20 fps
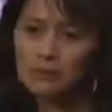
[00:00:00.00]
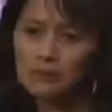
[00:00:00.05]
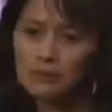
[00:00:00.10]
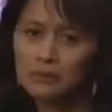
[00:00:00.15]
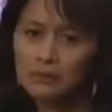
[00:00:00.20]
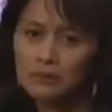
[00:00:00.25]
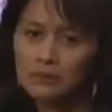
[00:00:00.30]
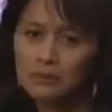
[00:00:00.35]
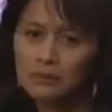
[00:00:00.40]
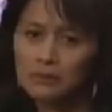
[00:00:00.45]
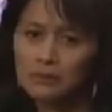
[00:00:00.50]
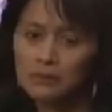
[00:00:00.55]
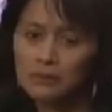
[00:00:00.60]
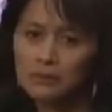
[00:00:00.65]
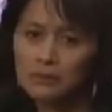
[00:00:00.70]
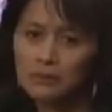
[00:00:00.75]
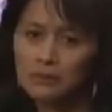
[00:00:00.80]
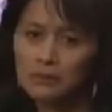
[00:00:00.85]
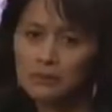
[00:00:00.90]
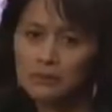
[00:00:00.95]

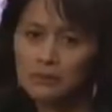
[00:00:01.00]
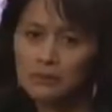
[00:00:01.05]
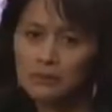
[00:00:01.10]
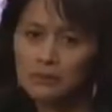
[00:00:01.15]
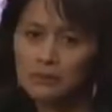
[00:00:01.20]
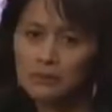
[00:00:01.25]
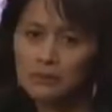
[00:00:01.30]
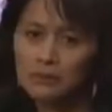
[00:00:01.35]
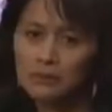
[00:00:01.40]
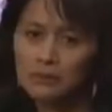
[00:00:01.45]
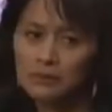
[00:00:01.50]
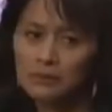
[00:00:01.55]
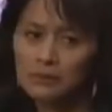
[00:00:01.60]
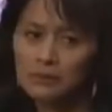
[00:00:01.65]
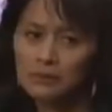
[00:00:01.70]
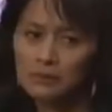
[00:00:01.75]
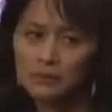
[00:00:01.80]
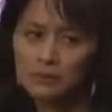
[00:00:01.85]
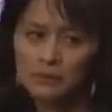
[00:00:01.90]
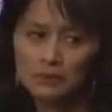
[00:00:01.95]

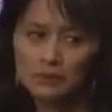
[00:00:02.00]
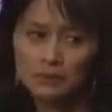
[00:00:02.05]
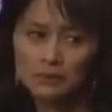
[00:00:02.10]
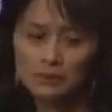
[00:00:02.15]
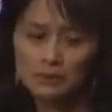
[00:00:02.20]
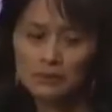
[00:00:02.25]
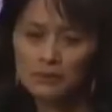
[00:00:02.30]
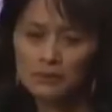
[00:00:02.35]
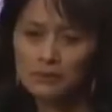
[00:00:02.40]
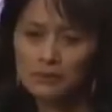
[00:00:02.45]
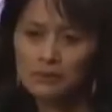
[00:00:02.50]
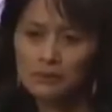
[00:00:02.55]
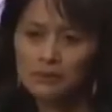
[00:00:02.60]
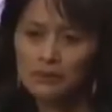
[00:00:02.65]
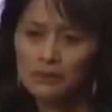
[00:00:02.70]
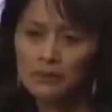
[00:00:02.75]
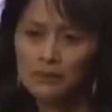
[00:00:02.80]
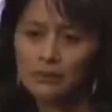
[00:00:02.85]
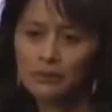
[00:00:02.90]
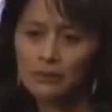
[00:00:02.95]

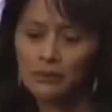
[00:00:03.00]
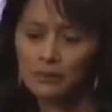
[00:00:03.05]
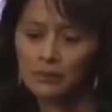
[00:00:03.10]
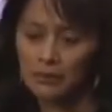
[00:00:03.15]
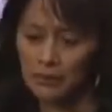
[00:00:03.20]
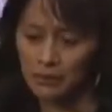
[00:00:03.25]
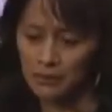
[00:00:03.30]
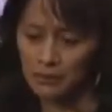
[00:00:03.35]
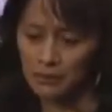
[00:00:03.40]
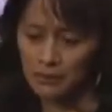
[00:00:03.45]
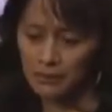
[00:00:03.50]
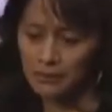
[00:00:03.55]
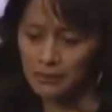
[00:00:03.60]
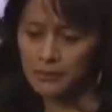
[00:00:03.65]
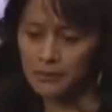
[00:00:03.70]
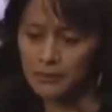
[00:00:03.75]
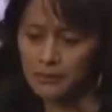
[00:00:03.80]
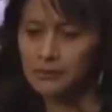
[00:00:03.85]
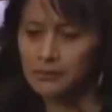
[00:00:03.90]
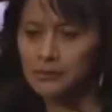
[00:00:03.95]

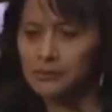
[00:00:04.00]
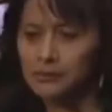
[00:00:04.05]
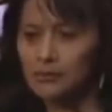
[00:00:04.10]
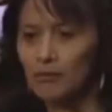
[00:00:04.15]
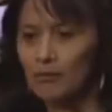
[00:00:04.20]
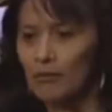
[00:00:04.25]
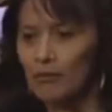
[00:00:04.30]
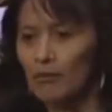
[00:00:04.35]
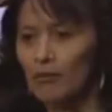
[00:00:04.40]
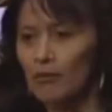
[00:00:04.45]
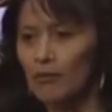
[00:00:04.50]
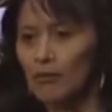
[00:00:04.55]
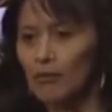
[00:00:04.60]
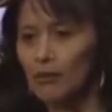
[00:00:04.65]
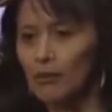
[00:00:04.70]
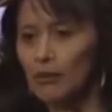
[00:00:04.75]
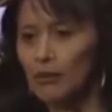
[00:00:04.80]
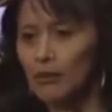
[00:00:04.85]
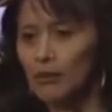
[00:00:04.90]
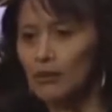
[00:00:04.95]

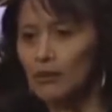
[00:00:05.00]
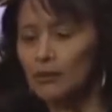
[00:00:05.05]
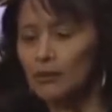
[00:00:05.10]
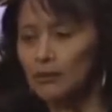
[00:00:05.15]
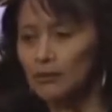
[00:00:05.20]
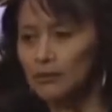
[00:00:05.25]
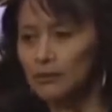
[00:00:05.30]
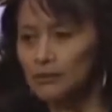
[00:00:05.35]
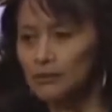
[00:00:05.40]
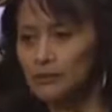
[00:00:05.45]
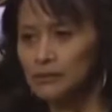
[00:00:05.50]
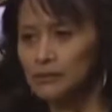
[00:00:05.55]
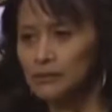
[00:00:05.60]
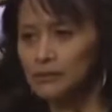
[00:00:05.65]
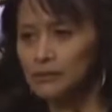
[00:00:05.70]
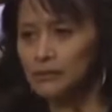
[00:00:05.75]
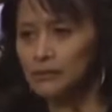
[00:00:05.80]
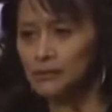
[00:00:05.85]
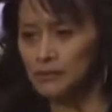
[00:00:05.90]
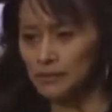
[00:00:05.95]

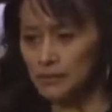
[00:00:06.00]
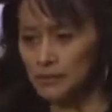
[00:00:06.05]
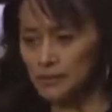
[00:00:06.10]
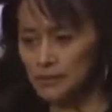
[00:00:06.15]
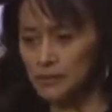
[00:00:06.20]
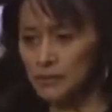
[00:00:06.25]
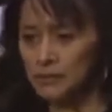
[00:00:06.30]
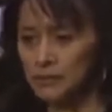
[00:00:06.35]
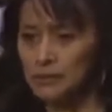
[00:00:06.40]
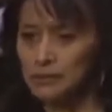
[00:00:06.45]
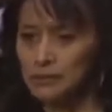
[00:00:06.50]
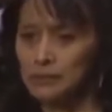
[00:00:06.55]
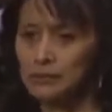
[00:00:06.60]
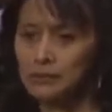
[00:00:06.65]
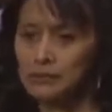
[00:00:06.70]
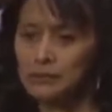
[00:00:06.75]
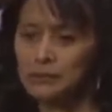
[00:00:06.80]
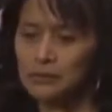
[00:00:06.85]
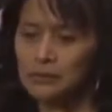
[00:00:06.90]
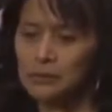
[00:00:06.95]

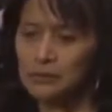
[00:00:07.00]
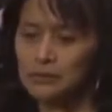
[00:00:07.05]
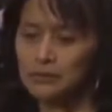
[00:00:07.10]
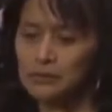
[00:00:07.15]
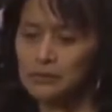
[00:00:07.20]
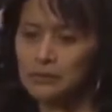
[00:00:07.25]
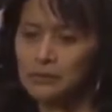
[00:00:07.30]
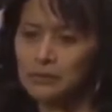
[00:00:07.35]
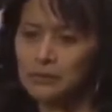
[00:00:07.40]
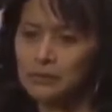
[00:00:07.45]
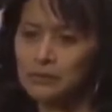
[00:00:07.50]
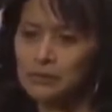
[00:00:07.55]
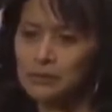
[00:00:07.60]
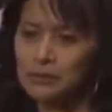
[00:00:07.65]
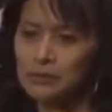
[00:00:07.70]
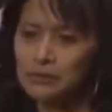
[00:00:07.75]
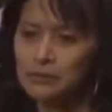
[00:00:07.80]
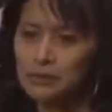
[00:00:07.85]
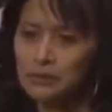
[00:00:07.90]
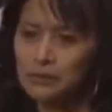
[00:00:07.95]
This person isn't speaking.